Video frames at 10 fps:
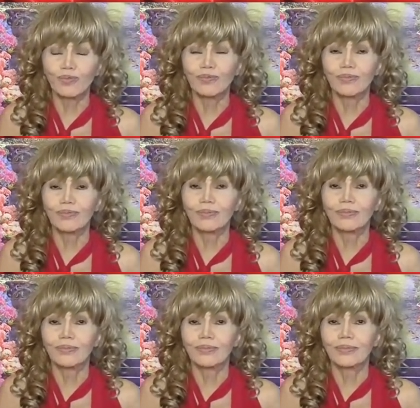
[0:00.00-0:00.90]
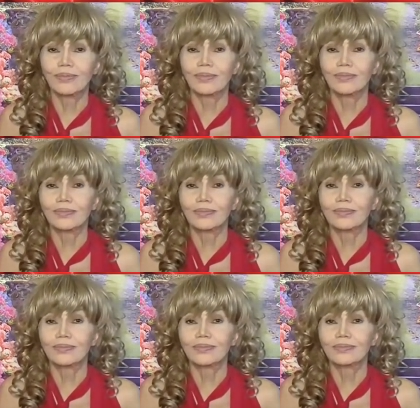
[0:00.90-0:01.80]

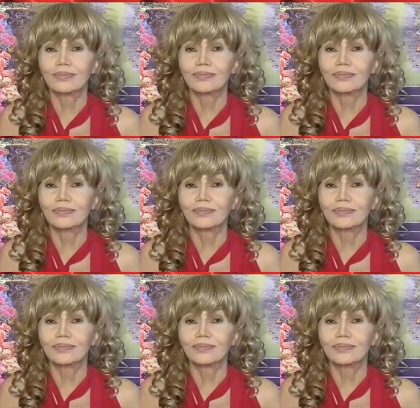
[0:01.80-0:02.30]
Nobody speaks.